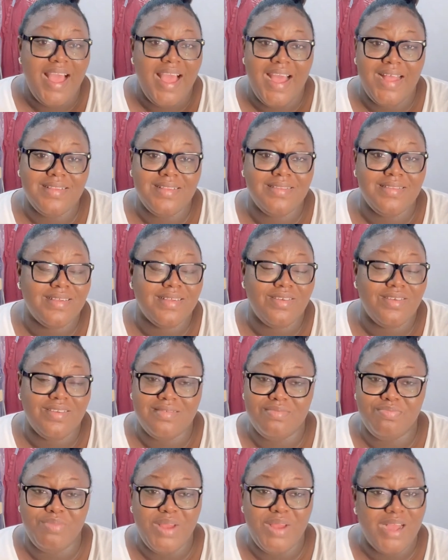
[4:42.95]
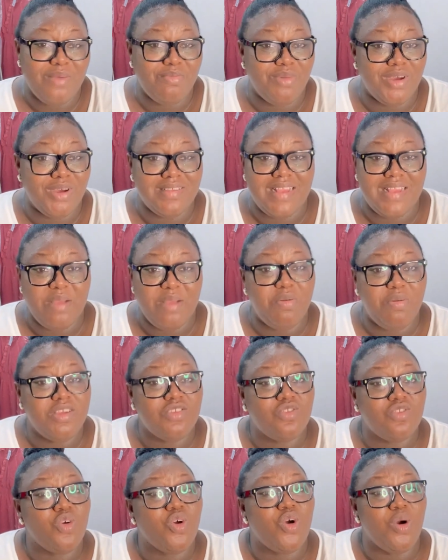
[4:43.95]
And Blackboi is like,
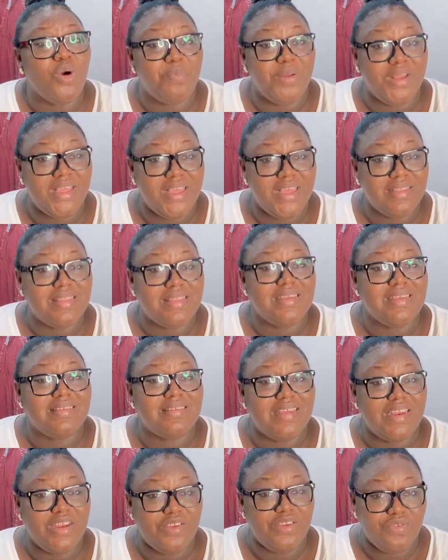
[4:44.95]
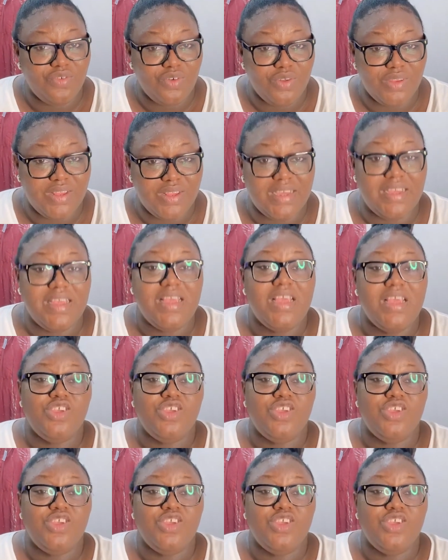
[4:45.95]
please don't complicate things any further.